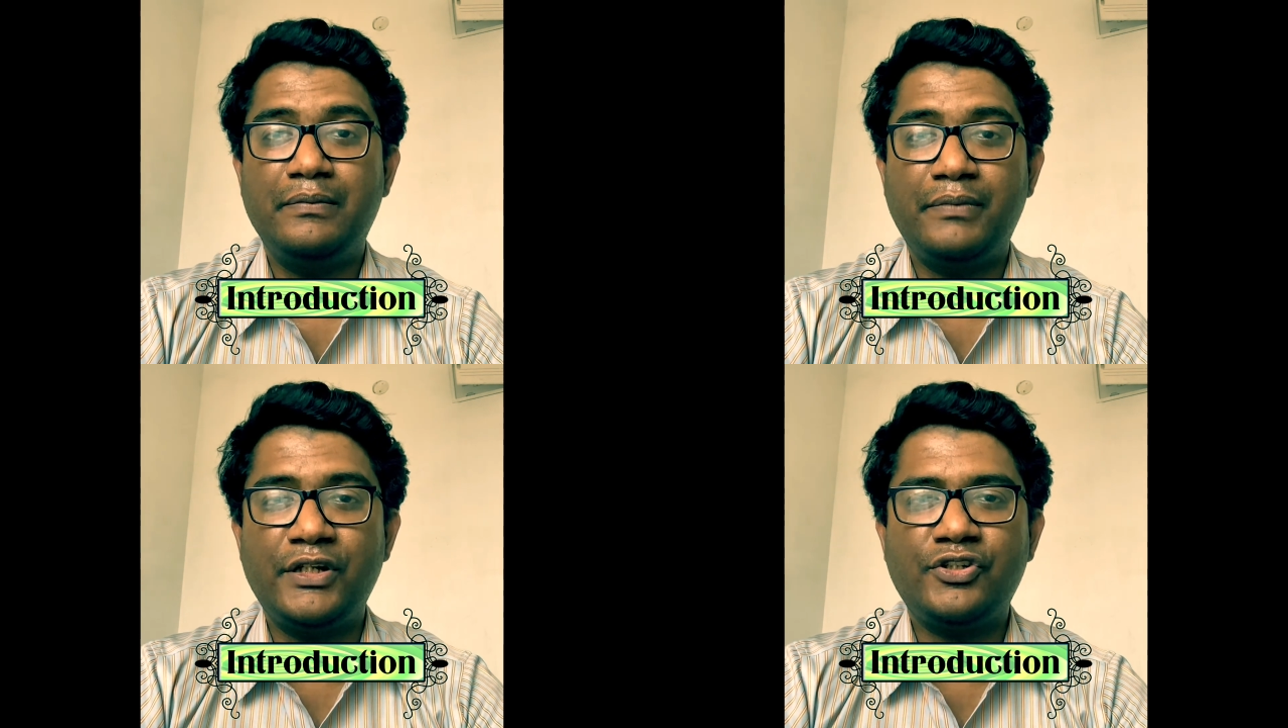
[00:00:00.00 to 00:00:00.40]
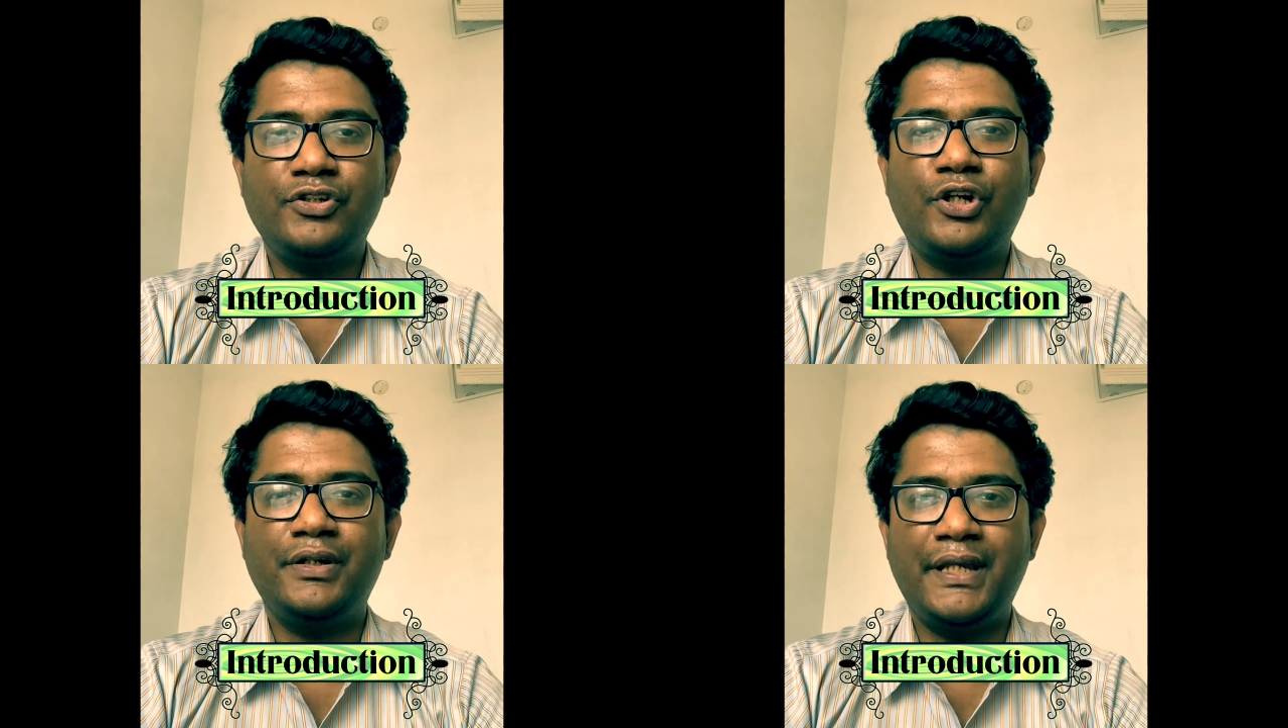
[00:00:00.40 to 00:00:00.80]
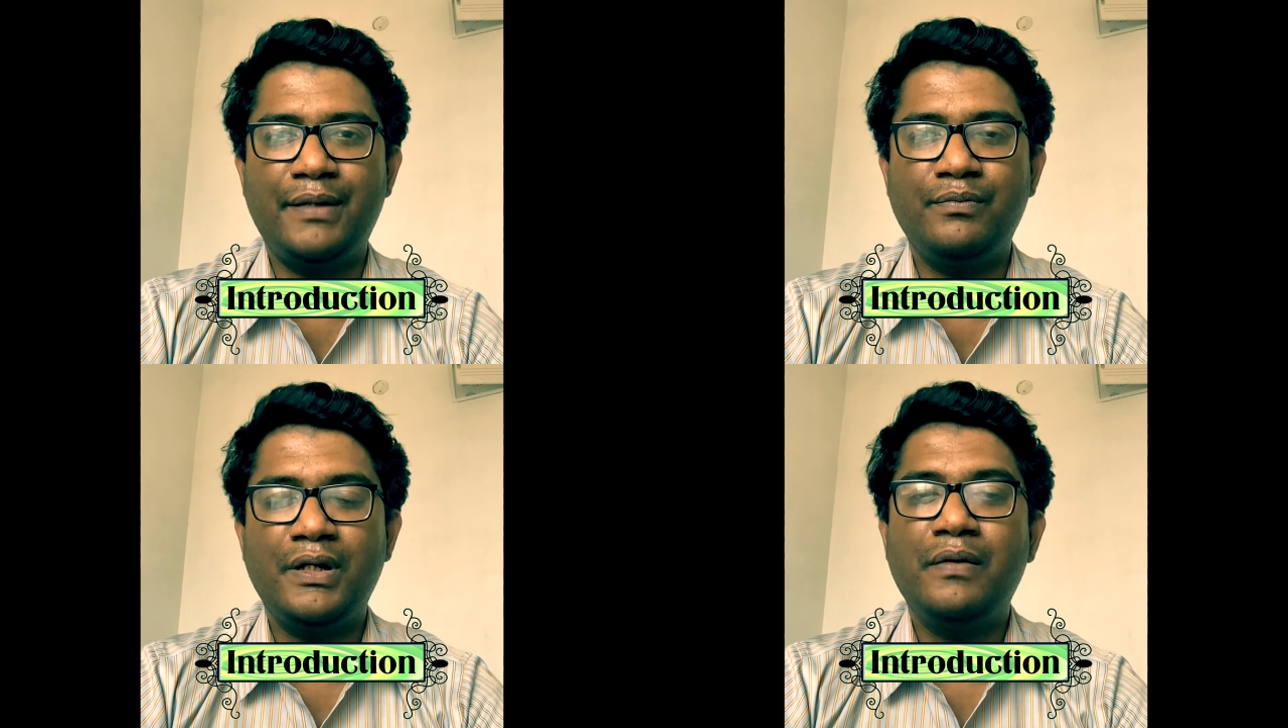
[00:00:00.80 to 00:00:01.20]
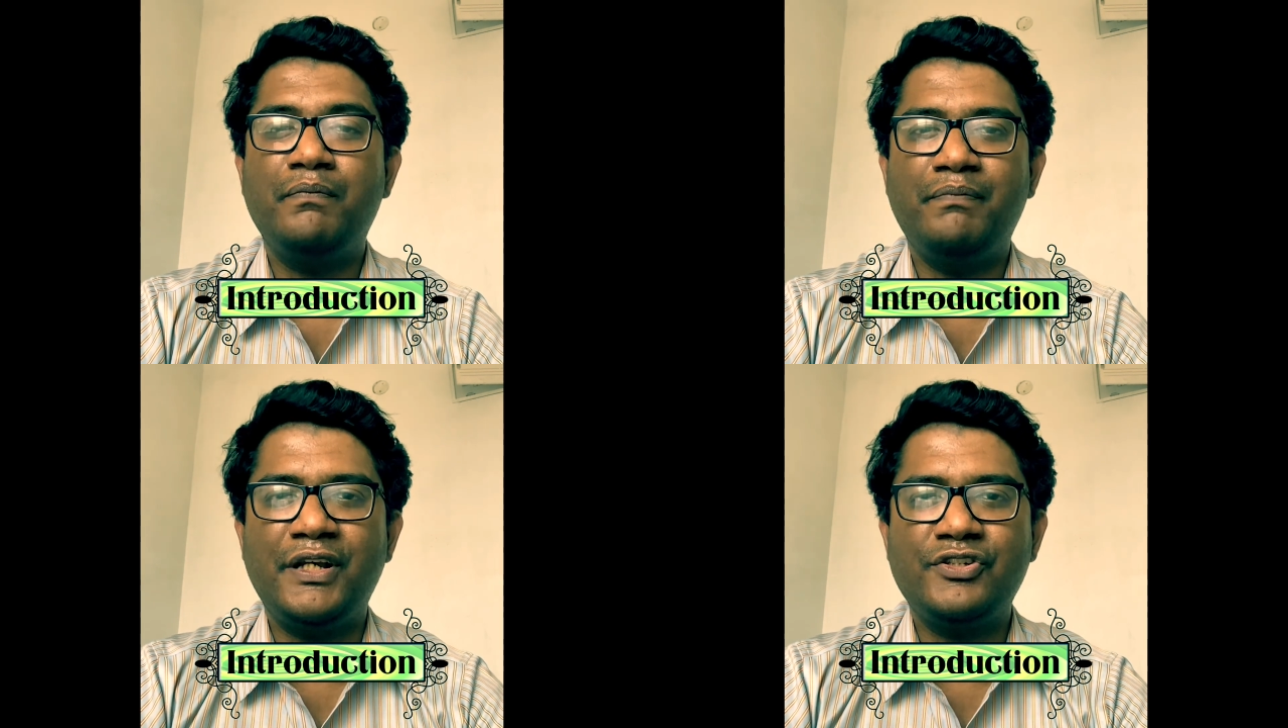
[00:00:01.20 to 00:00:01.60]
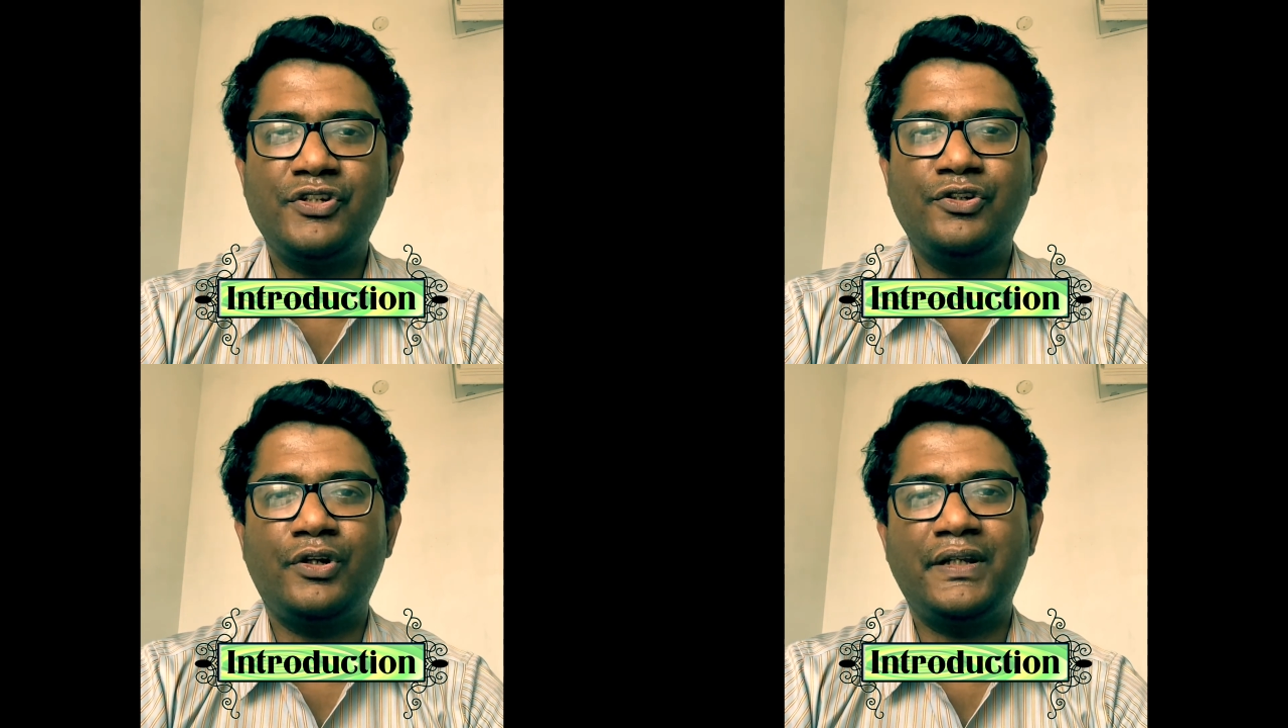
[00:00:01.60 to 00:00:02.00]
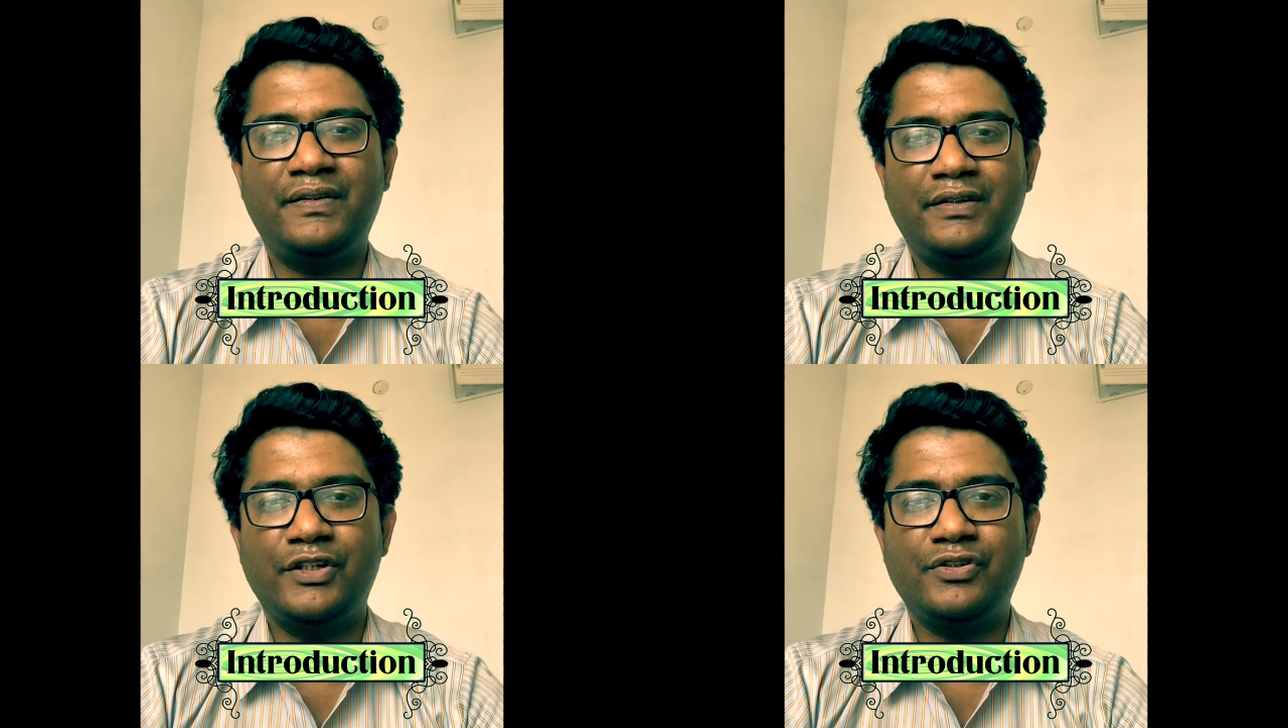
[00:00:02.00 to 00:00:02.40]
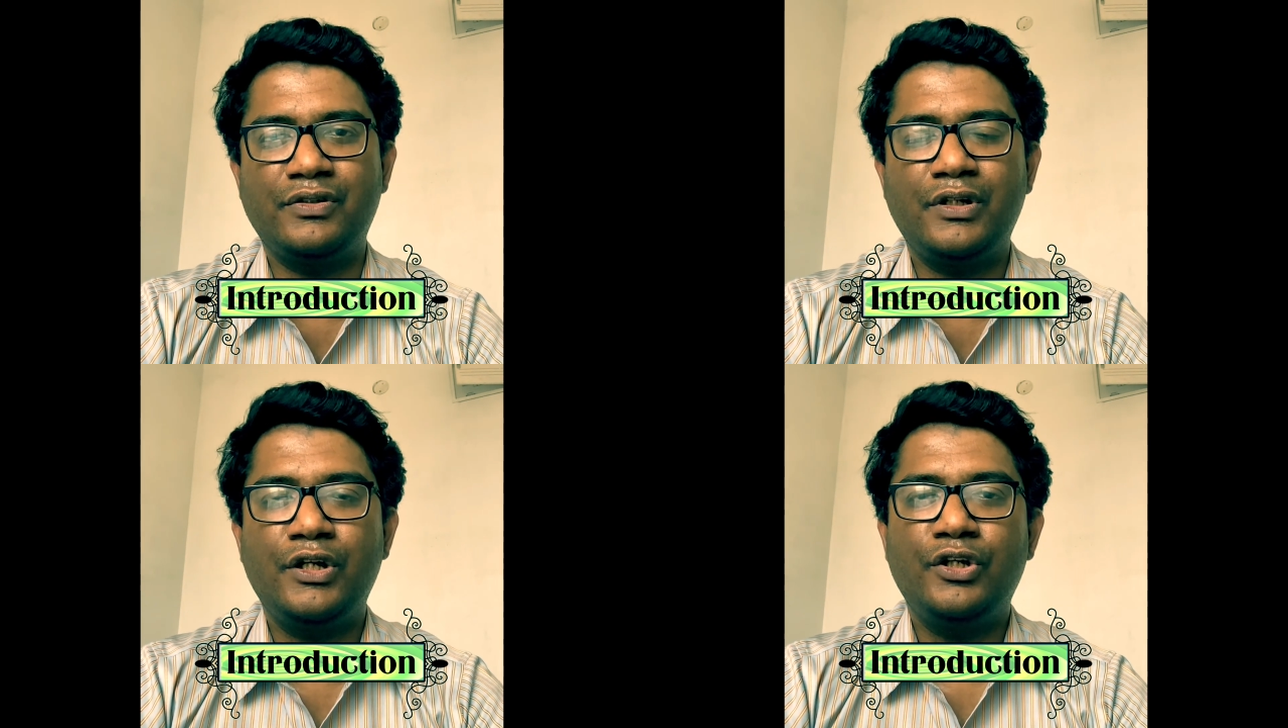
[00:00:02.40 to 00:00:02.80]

Mention your name, mention your designation.